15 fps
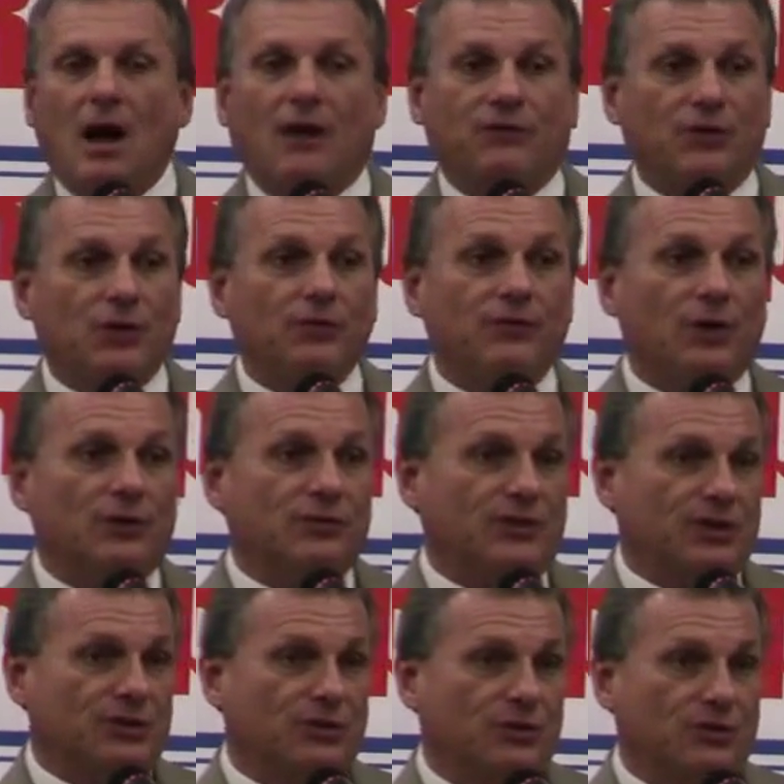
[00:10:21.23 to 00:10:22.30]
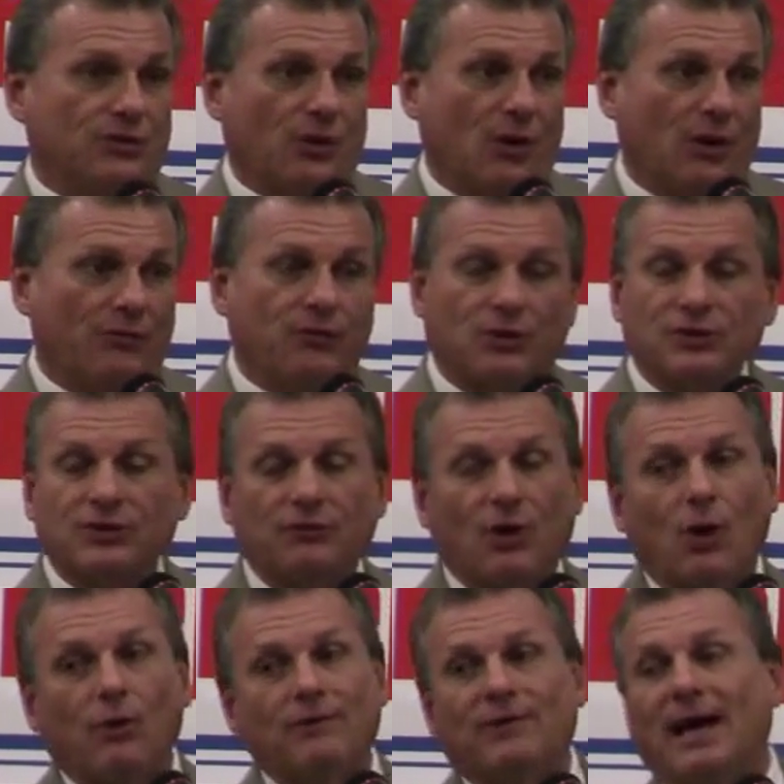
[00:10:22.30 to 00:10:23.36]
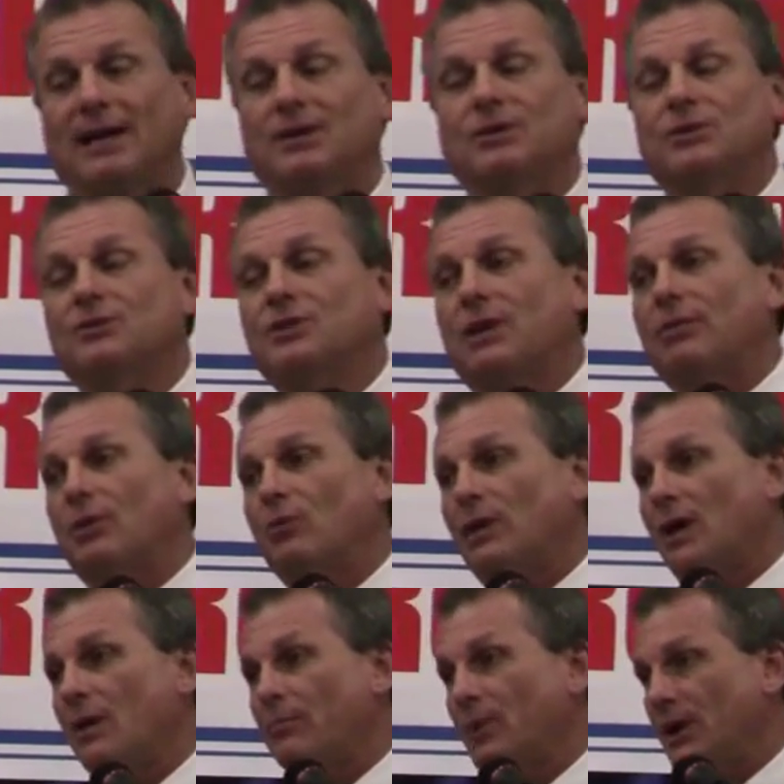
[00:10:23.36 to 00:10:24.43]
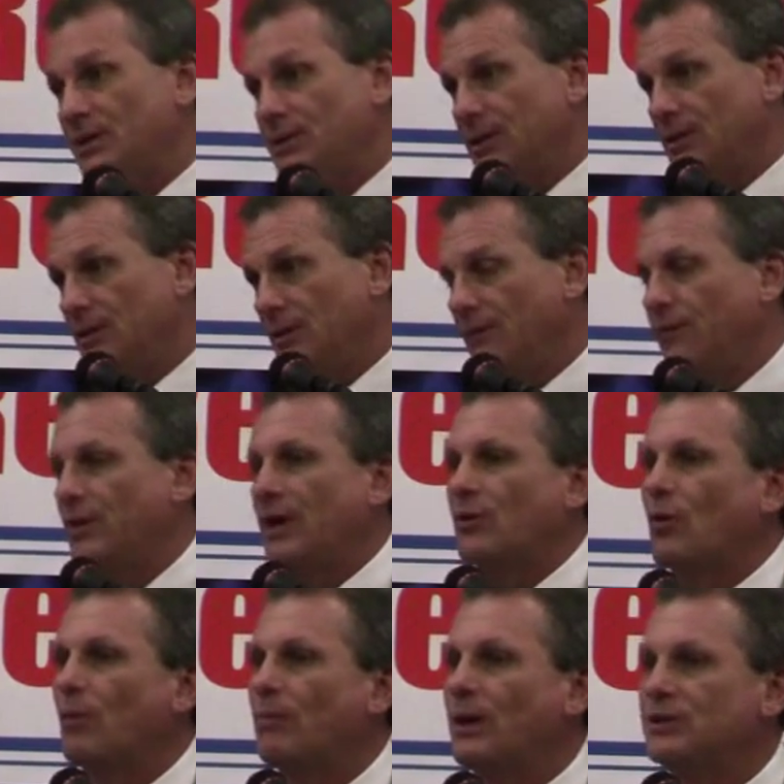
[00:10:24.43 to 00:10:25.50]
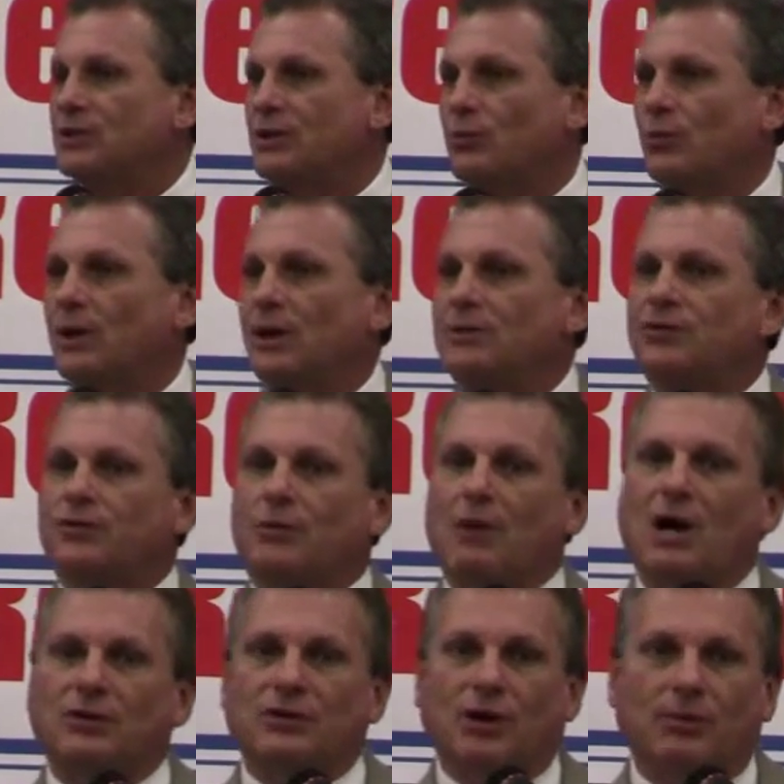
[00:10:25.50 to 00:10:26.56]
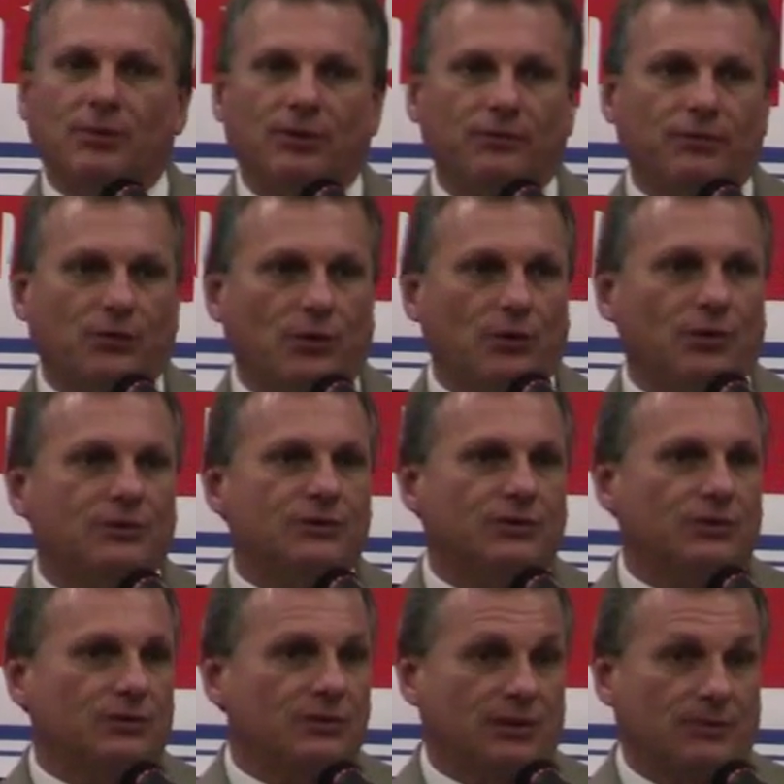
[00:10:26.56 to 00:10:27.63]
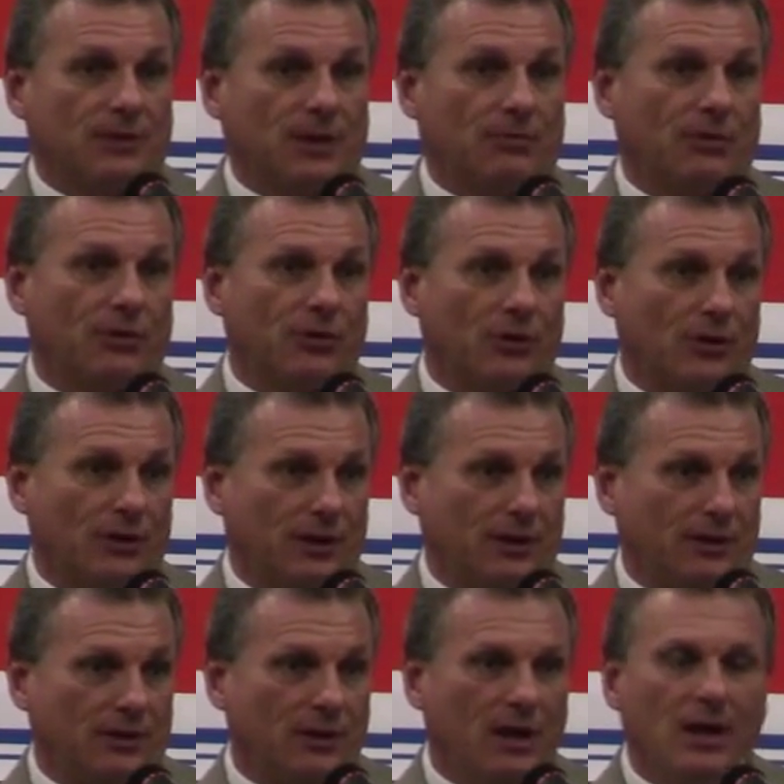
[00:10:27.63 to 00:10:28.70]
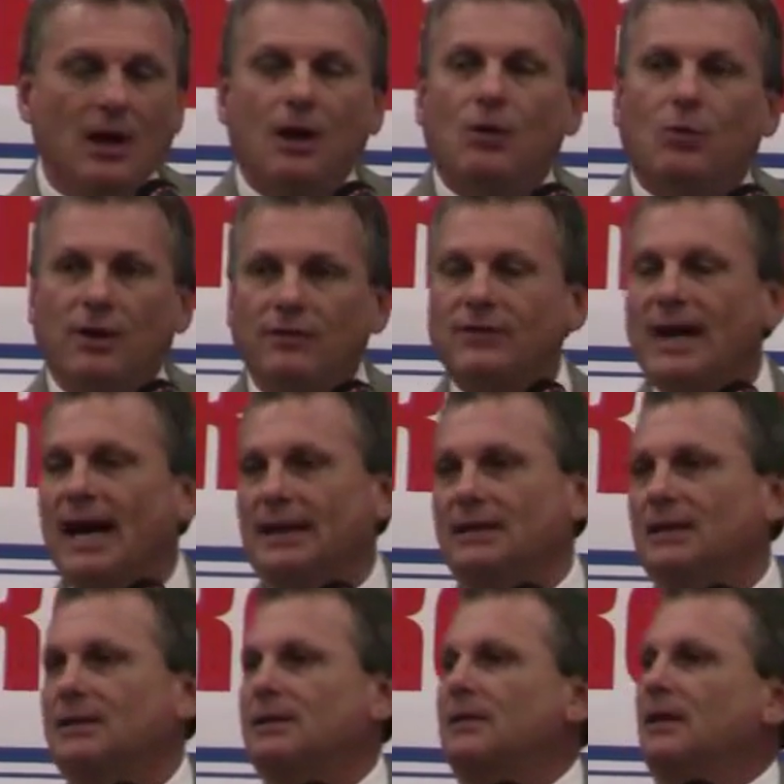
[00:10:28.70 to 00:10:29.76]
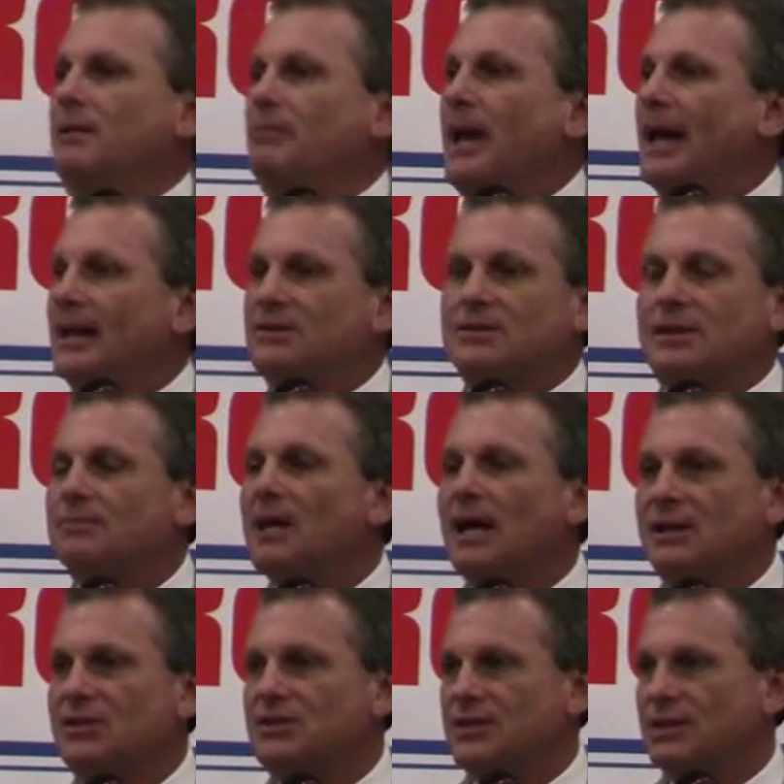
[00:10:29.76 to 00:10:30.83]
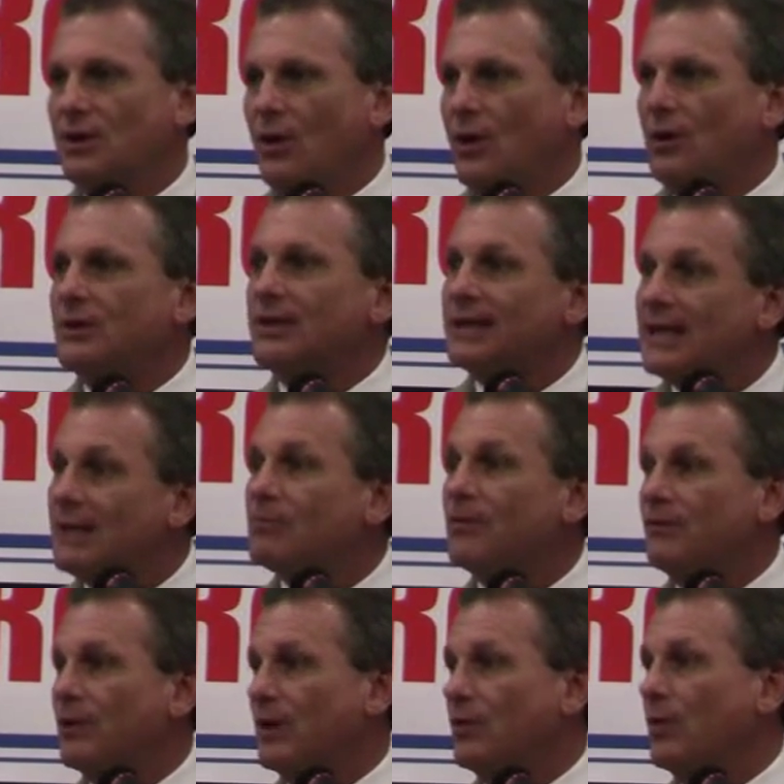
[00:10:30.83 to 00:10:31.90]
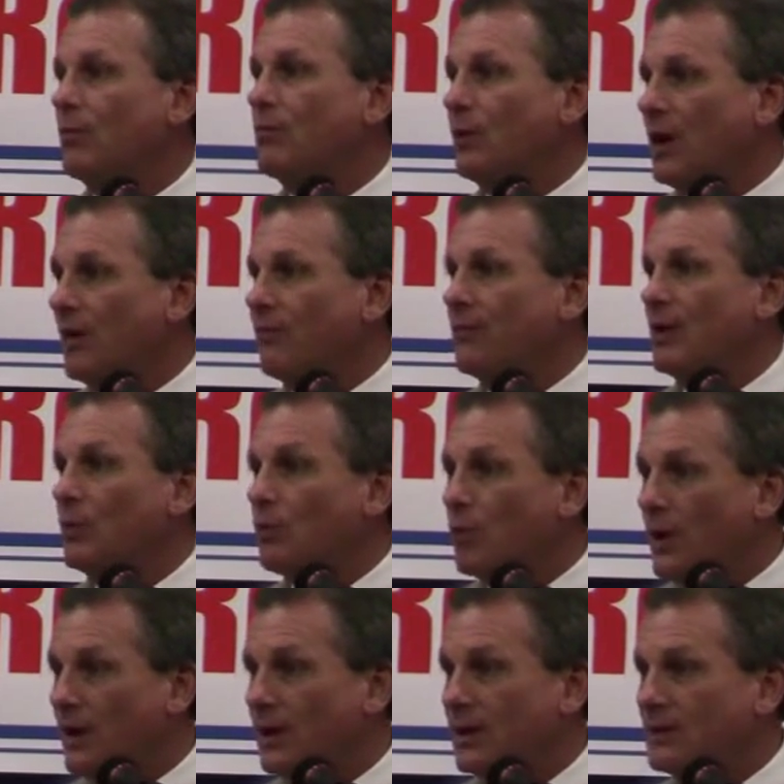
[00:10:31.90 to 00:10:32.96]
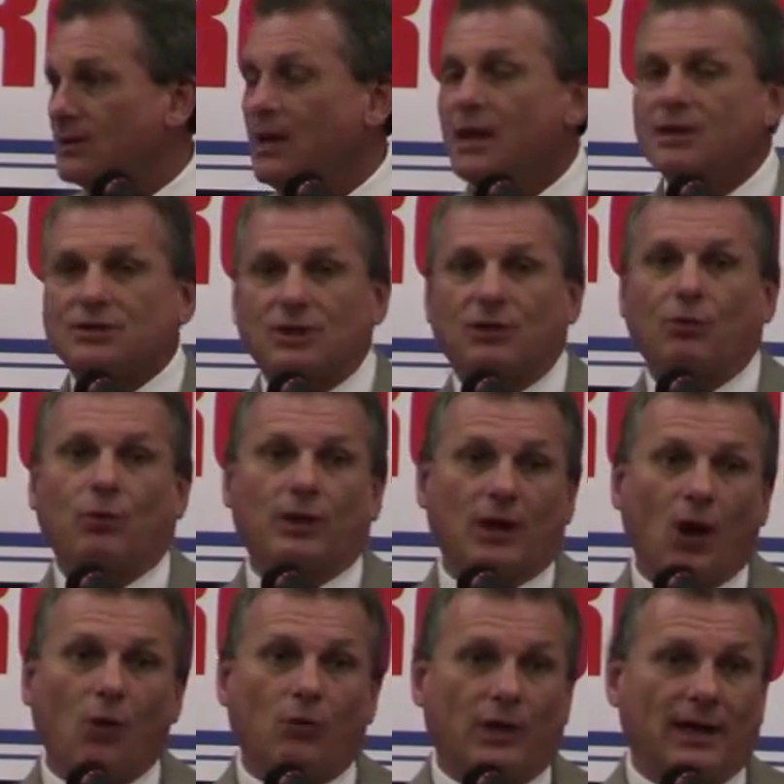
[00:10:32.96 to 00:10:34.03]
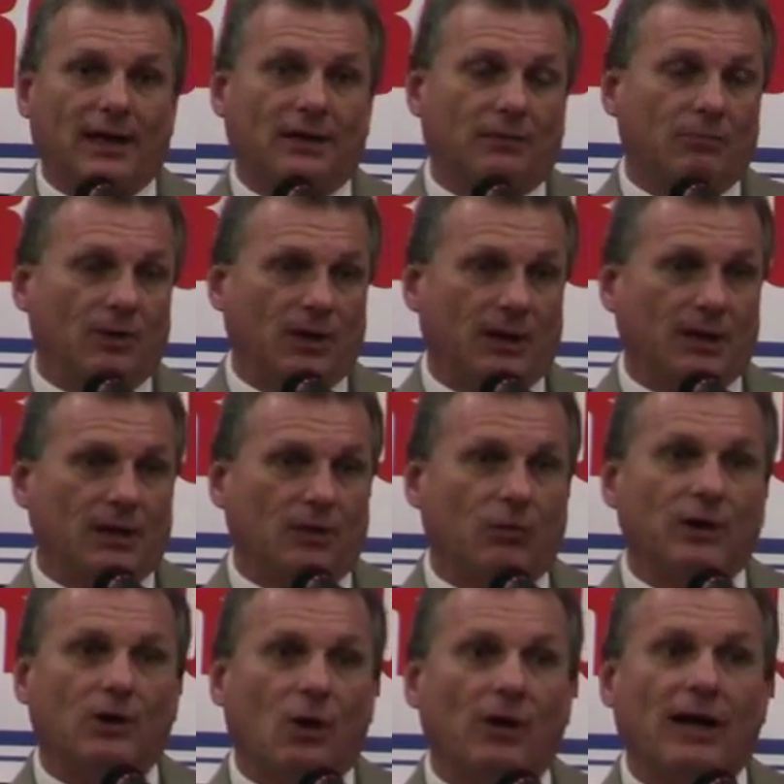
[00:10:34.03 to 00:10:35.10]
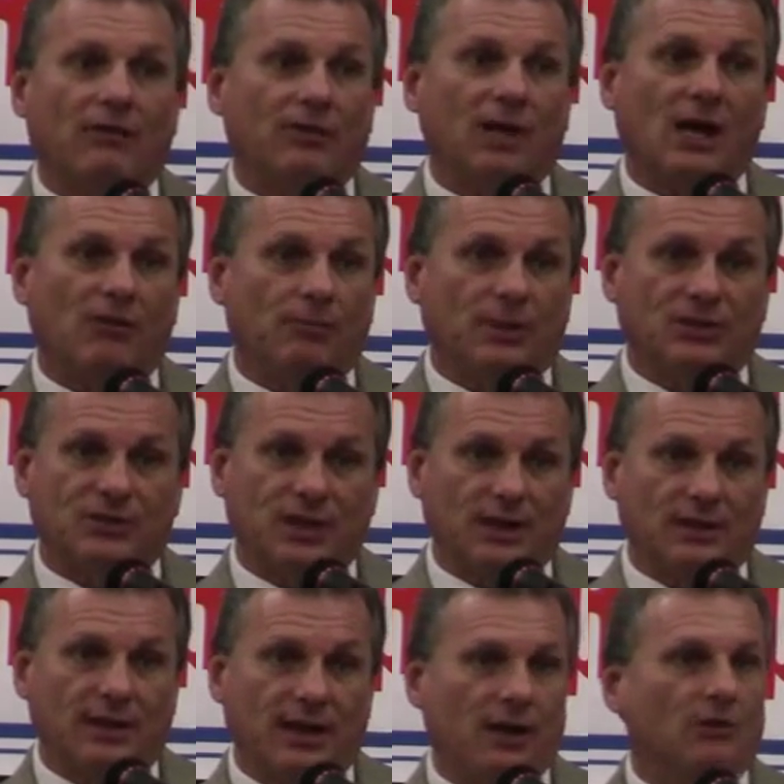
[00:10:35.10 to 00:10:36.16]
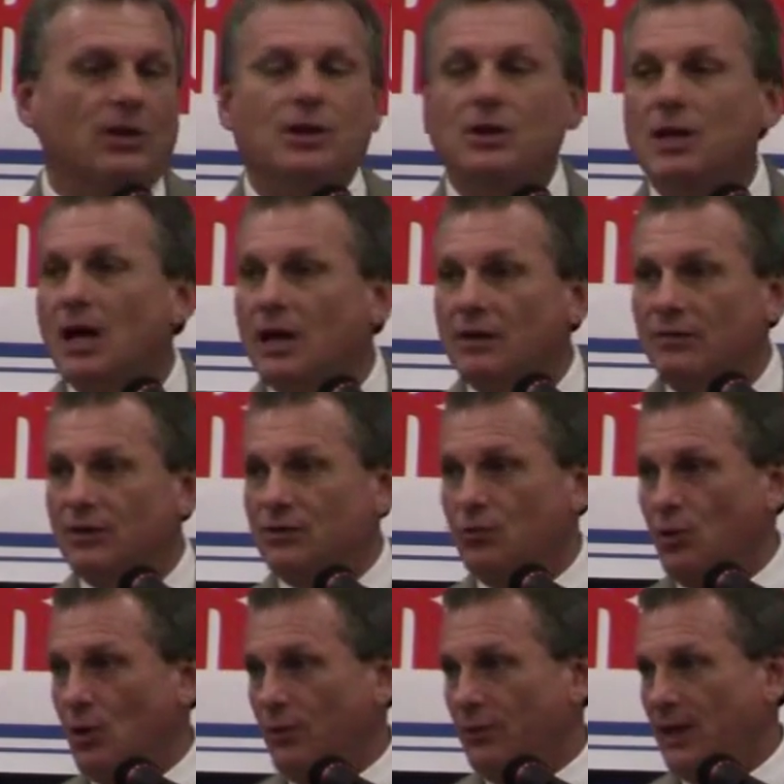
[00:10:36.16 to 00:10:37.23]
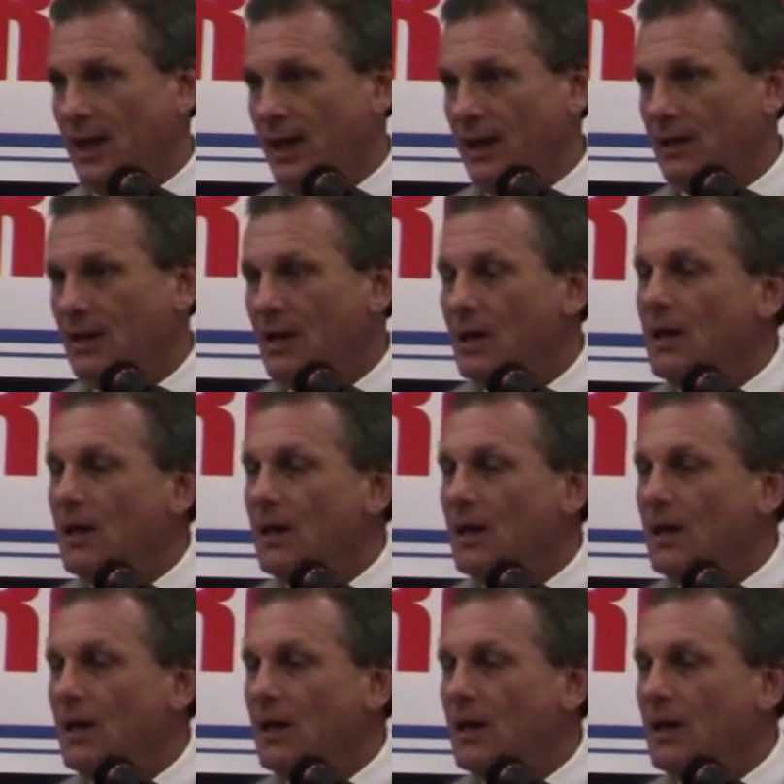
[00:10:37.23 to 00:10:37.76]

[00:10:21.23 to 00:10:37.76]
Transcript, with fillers: A few of those issues are, first of all, we've got to do something with our budget. The federal budget runs from October the 1st to September the 30th. We've got to pass some kind of CR to keep the federal government running so that we don't of money and we don't have a government shutdown. None of us want that.